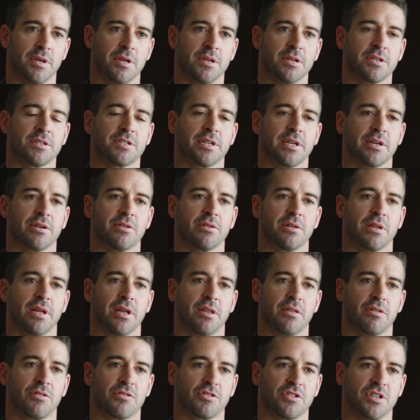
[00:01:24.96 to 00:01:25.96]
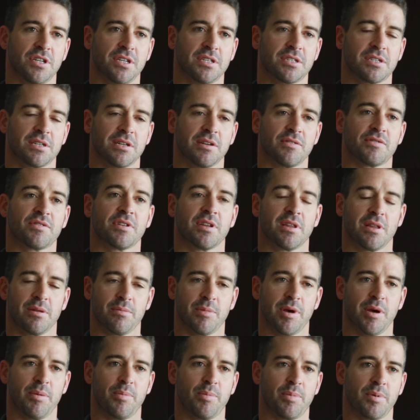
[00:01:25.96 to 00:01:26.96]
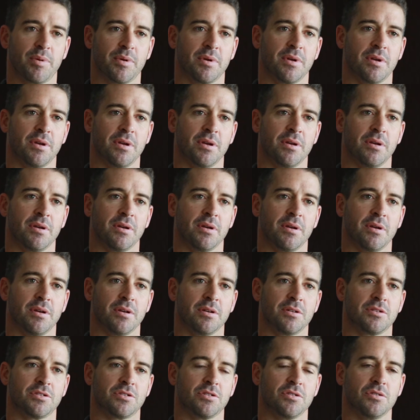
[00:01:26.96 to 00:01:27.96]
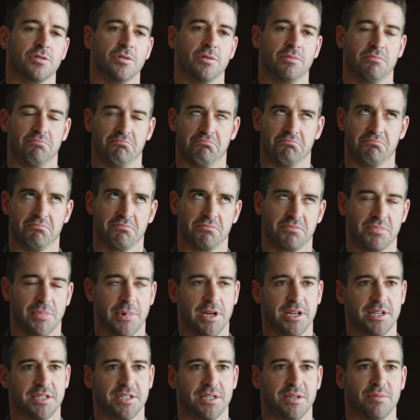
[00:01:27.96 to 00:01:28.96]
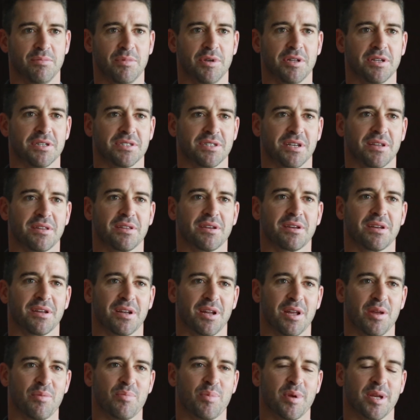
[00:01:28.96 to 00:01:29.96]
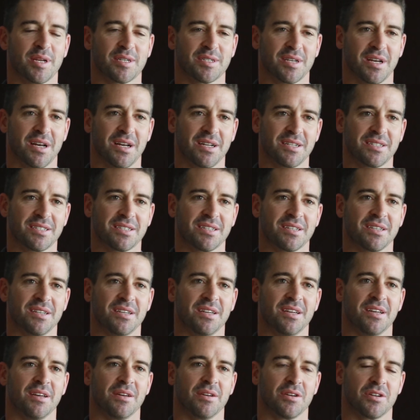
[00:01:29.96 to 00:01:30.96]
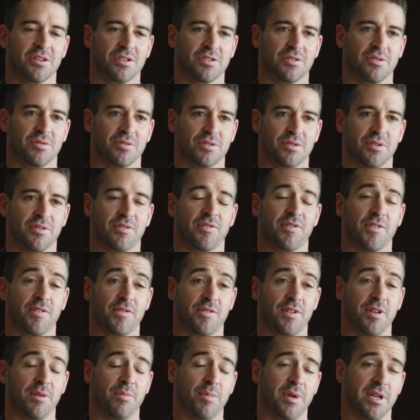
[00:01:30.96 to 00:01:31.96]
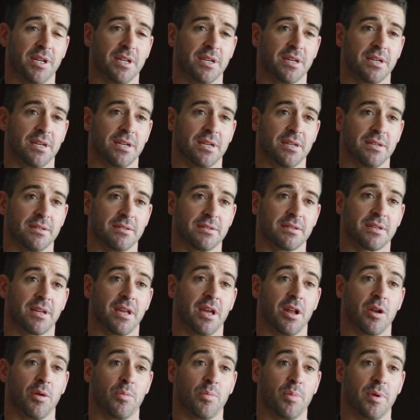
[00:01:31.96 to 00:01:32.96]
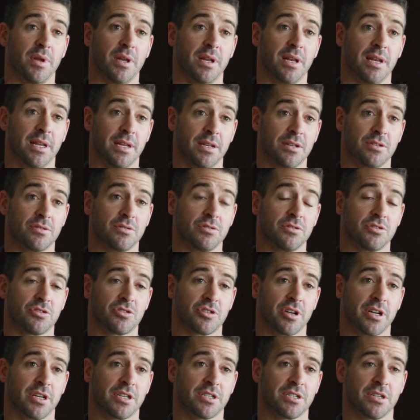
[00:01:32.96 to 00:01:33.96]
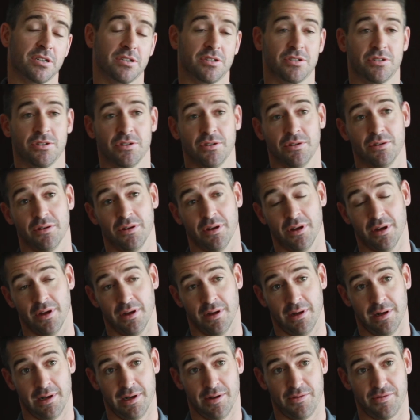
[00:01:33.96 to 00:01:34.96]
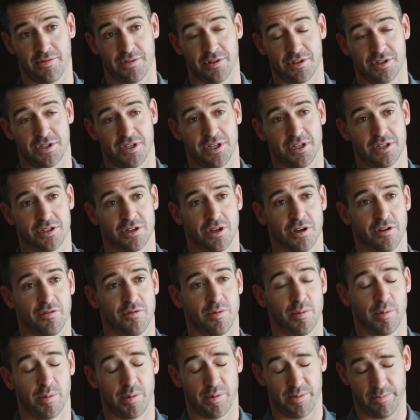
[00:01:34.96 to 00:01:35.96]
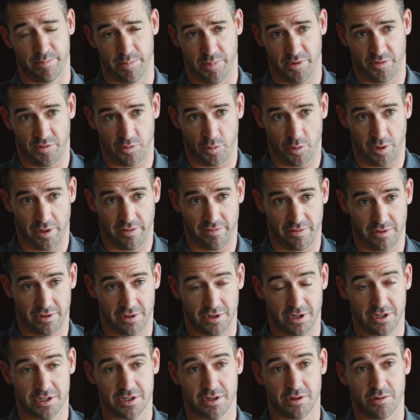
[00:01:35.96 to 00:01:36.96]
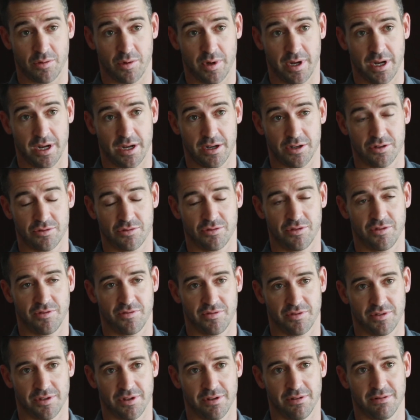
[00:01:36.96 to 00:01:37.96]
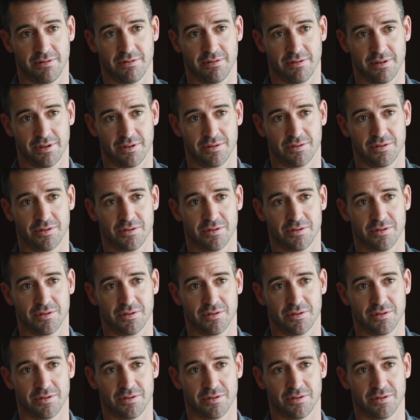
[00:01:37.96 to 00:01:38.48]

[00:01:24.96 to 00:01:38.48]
single length sheets, lifting them up to 18 meters I think at apex height, because there was a 50 meter canopy lean-to structure to lift the sheets over before we even got to the warehouse roof, so it was